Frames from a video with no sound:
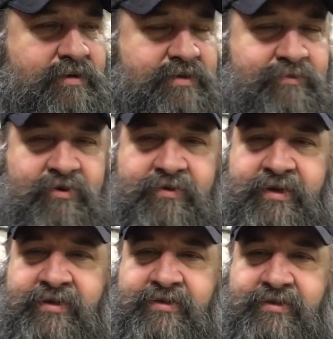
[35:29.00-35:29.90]
similar
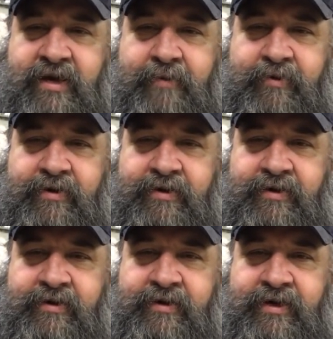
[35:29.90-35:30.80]
things that's happening
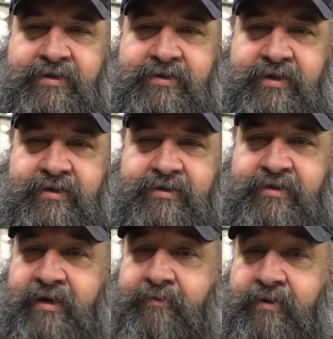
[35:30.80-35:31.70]
here in the United States,
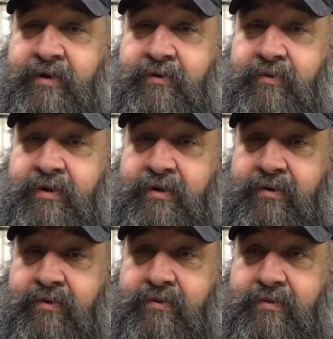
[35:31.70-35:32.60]
it's happening everywhere
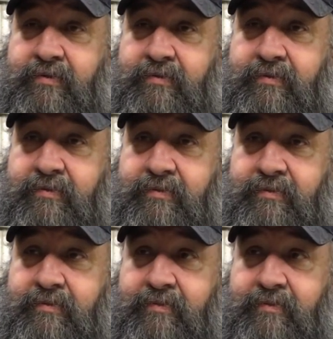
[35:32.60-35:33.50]
else.
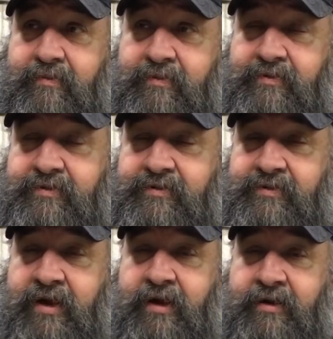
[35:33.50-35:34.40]
It's
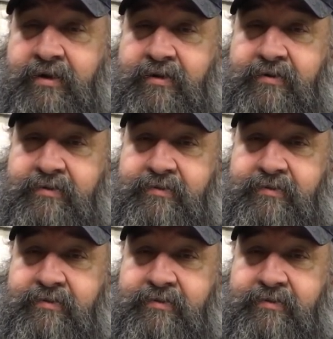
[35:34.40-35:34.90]
just not here.